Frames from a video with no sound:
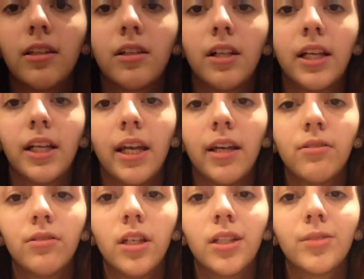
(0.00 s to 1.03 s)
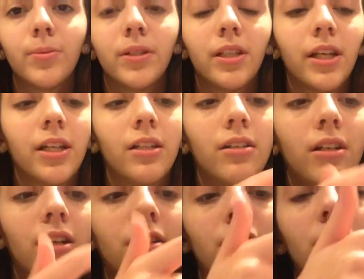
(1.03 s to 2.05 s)
They're like ankle socks, but like they're
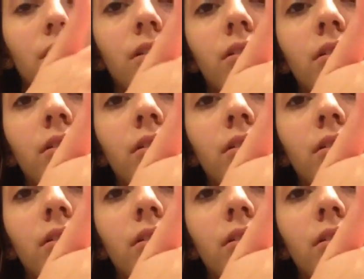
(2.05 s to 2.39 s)
not that